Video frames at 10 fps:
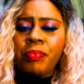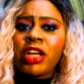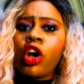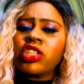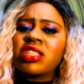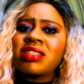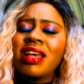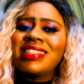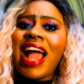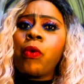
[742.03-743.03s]
because
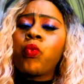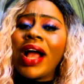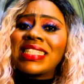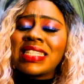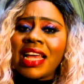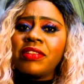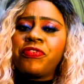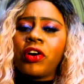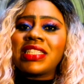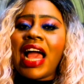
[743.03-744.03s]
they are waiting
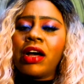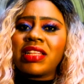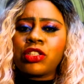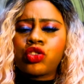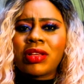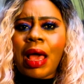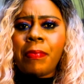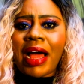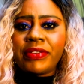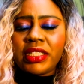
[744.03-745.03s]
for the eldest to
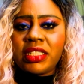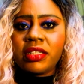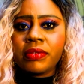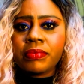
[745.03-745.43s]
get married.